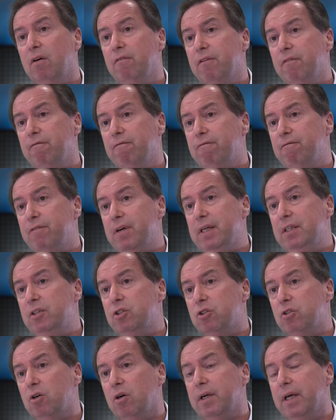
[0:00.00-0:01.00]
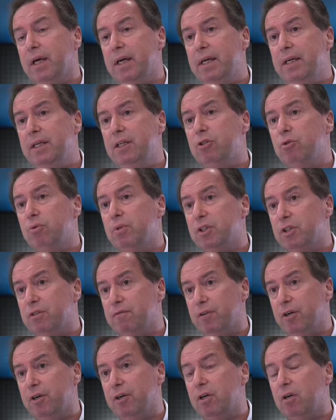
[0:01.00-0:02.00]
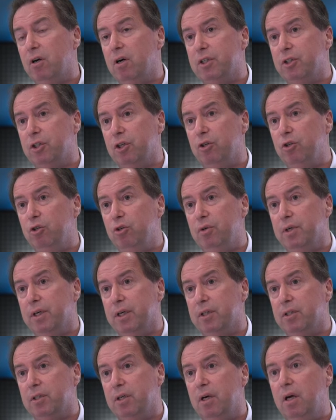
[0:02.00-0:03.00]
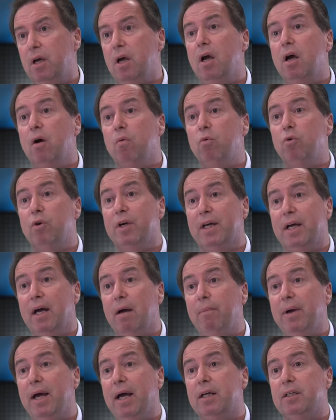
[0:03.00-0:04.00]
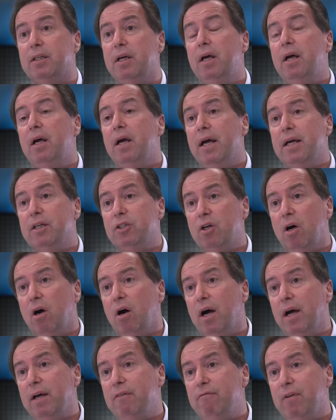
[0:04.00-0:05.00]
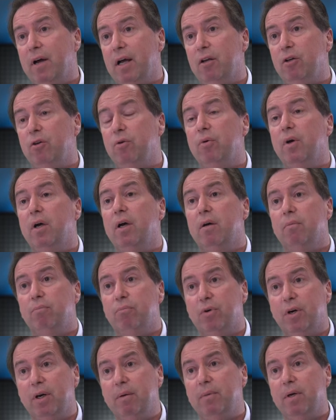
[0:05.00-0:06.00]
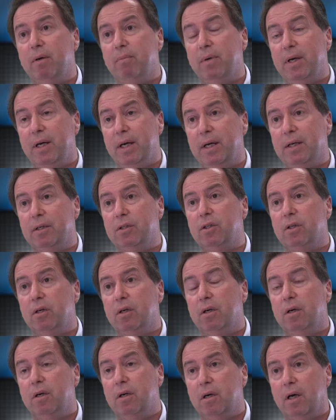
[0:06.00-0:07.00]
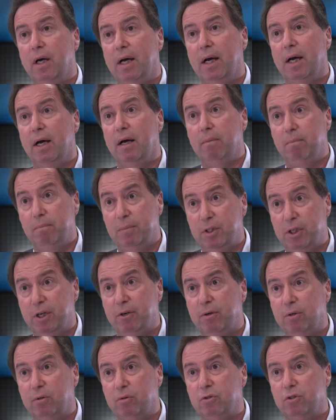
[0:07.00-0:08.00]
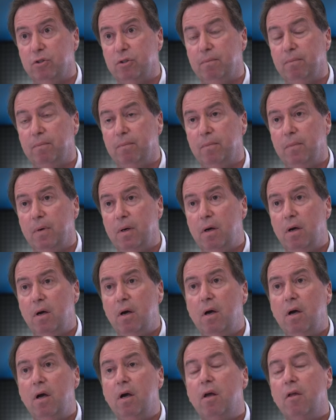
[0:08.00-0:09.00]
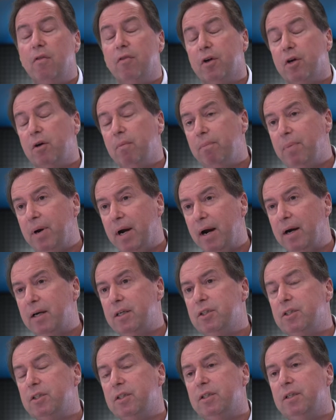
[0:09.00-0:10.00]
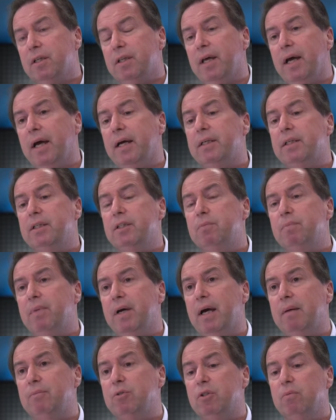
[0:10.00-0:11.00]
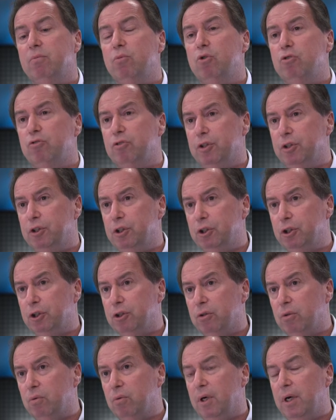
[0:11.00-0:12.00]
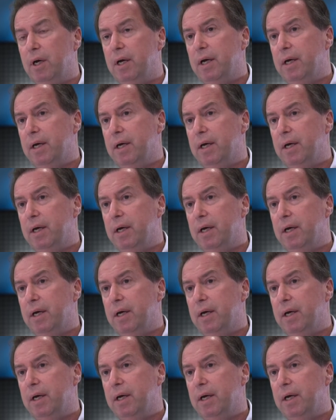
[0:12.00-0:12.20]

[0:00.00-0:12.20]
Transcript: of the feedstock into a spheroidizing unit will come out as high value premium end materials. The comparison to that is perhaps the more traditional